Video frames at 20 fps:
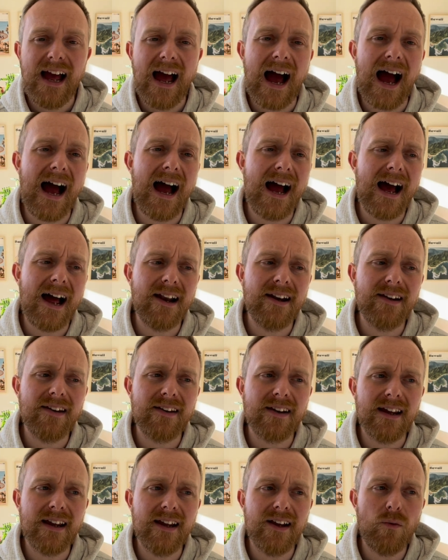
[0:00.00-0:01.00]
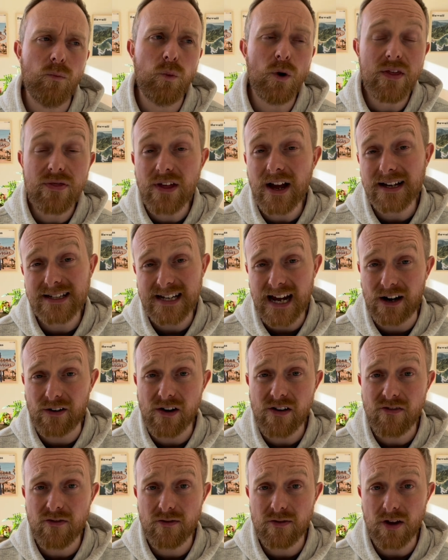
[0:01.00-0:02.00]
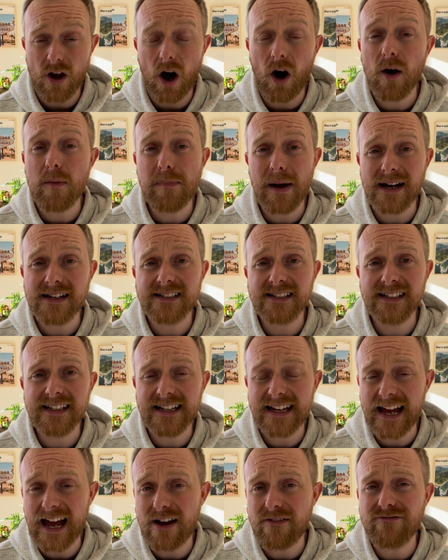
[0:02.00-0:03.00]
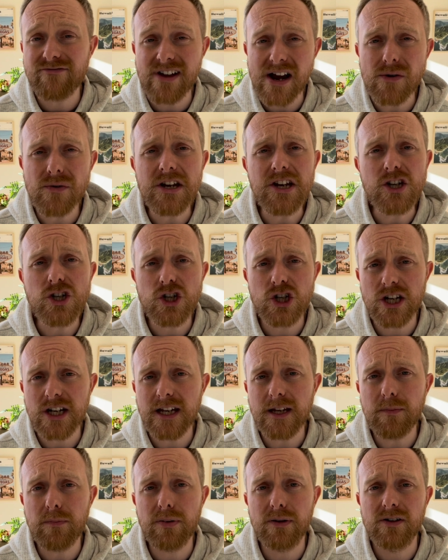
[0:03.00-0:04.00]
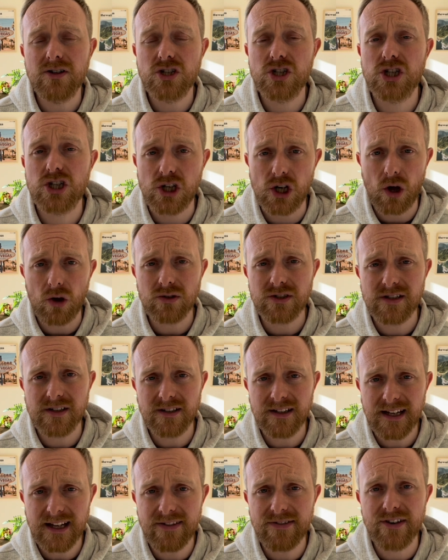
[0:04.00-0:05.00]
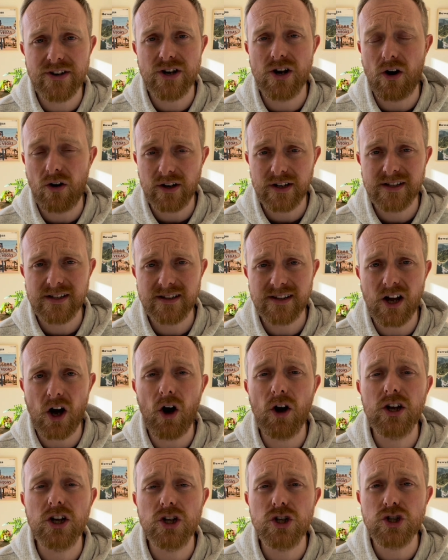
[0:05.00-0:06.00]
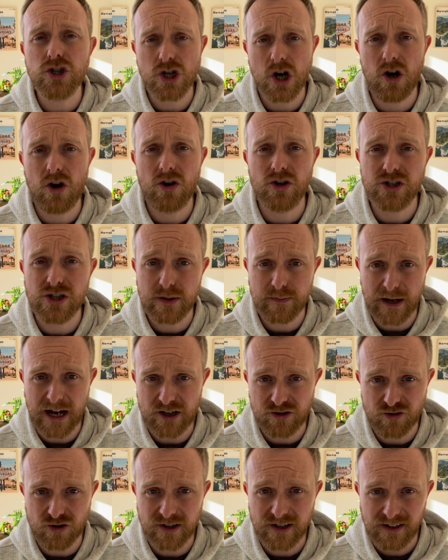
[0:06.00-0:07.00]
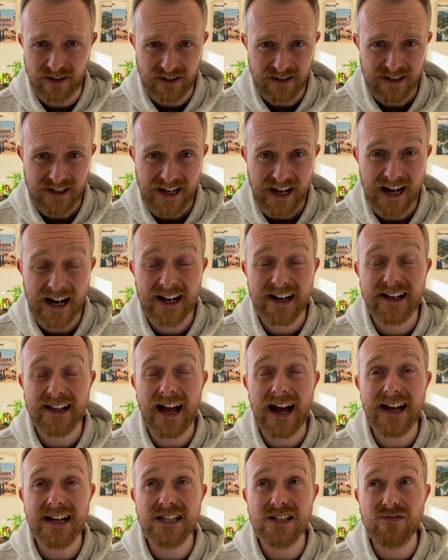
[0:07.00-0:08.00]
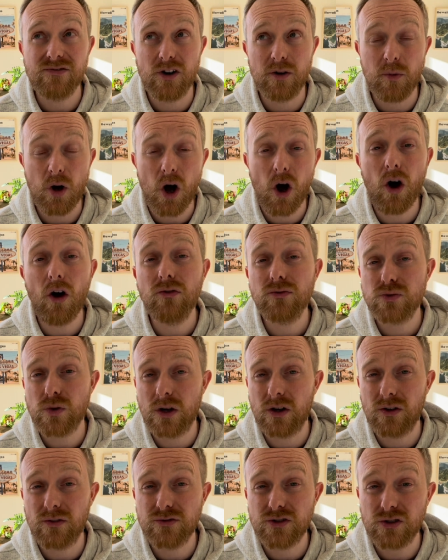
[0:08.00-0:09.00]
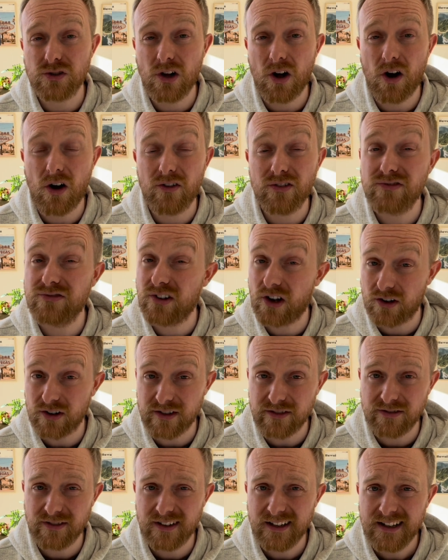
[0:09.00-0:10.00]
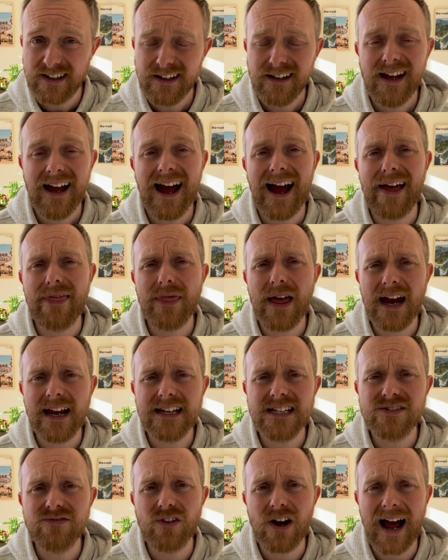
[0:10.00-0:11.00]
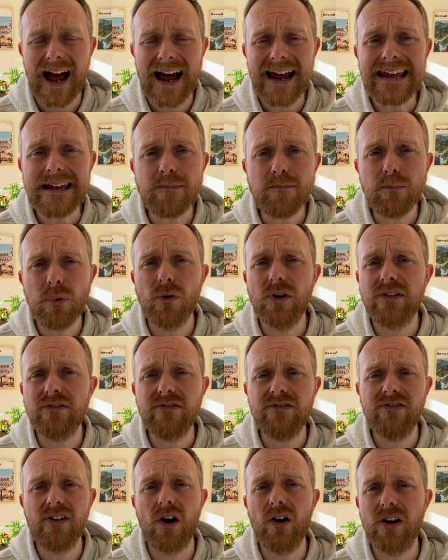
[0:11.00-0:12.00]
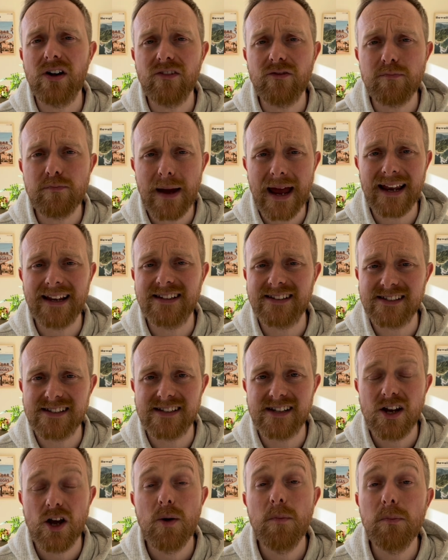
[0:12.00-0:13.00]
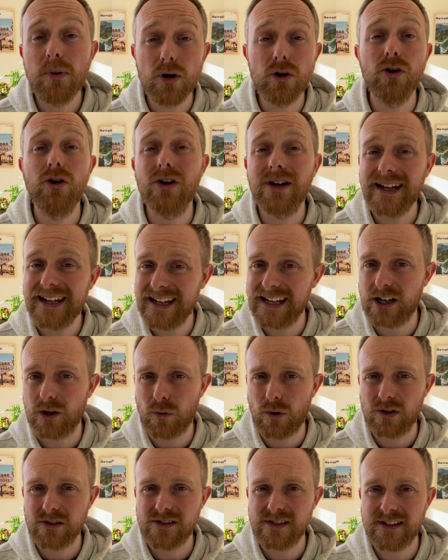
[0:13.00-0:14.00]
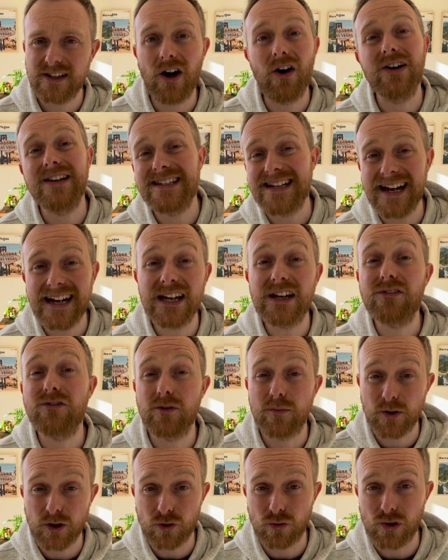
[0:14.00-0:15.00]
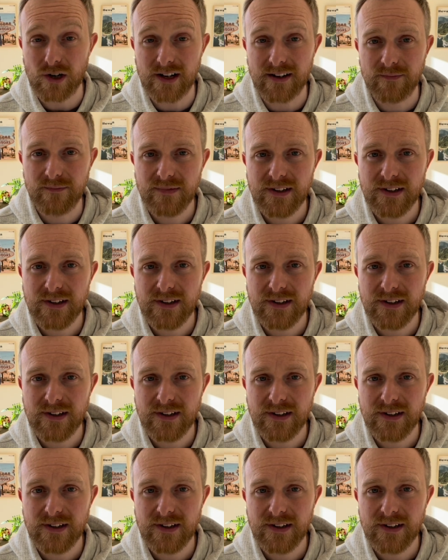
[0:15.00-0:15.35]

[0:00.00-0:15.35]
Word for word: And with that tariff, I basically get a very cheap slot in the night that I can charge the battery. And that is from half 12 till half five. And that is for 8.5 pence per kilowatt that I take from the grid.